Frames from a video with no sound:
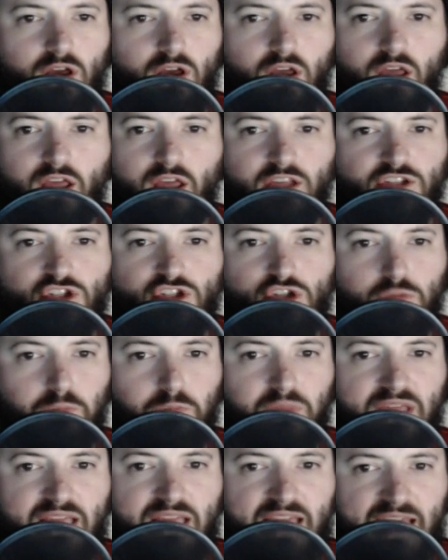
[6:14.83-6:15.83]
is
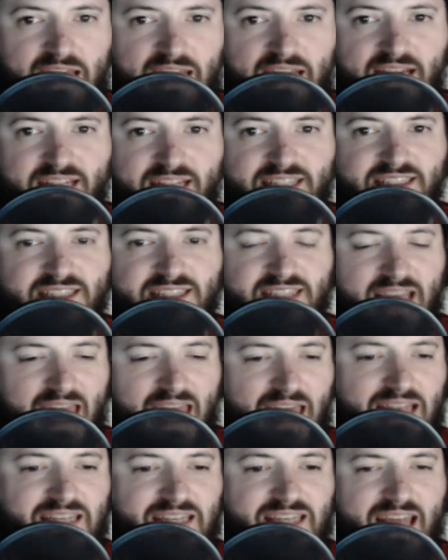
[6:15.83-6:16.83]
beginning in
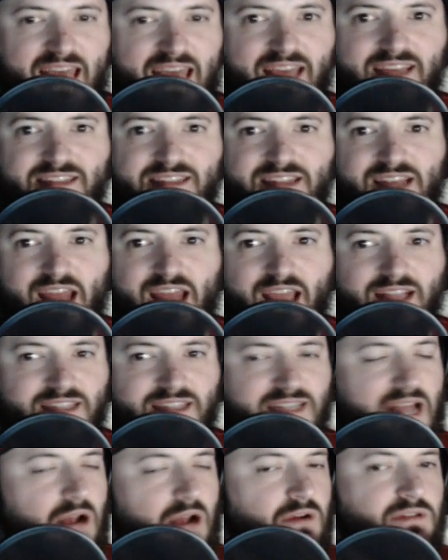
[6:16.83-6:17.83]
10 days and
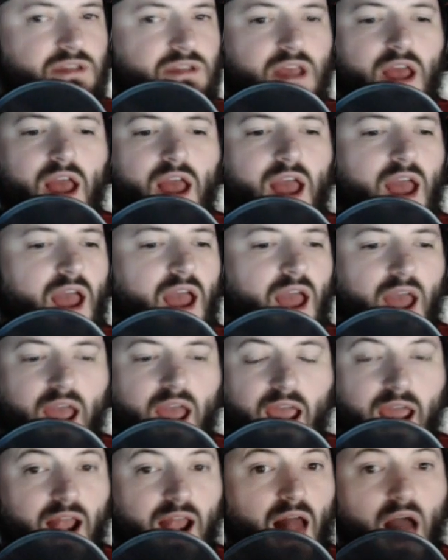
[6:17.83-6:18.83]
18 hours.
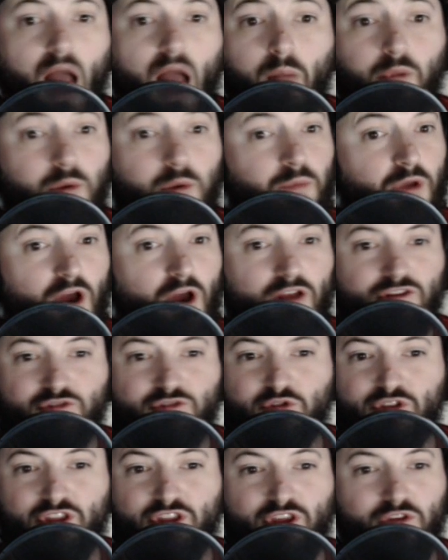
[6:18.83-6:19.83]
And I'm going to be honest
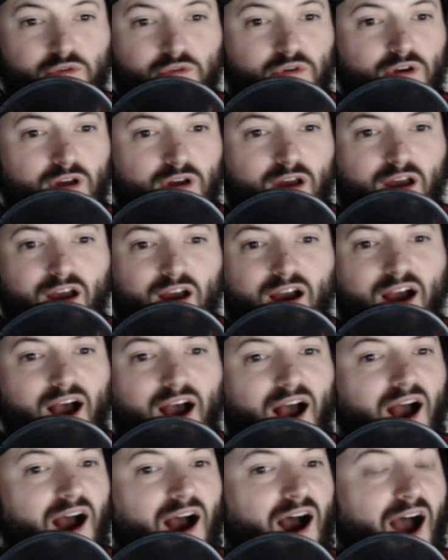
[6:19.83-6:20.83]
with you,
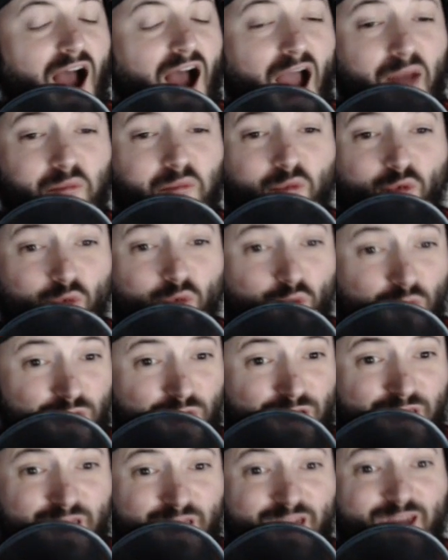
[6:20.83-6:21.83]
I'm
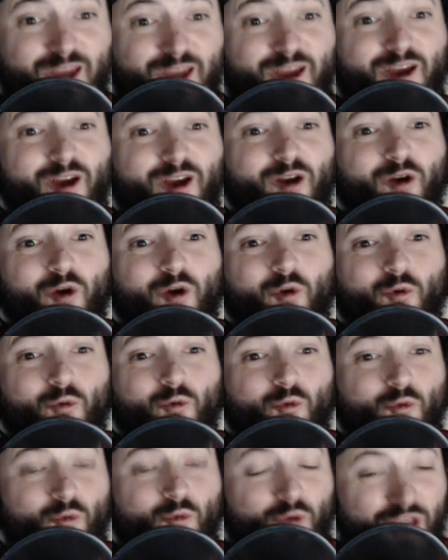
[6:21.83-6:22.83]
really,
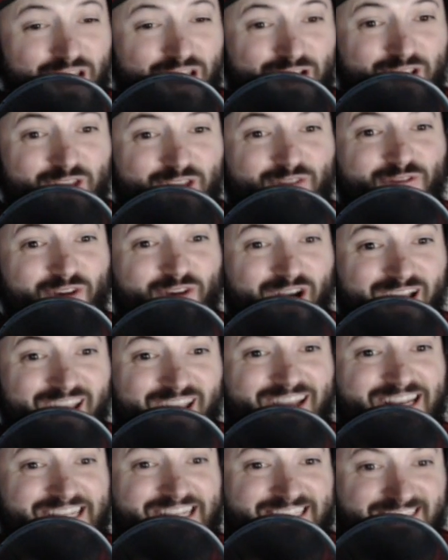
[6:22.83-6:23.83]
really
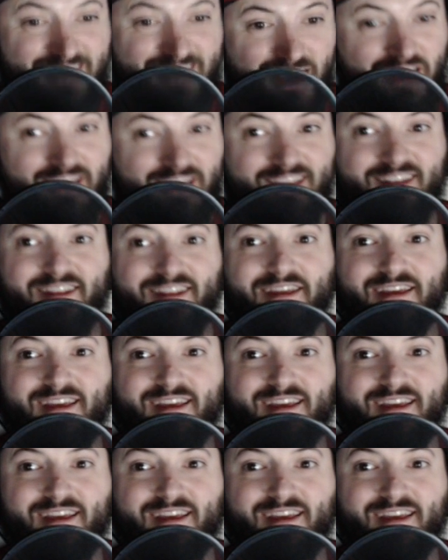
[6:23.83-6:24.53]
fucking excited.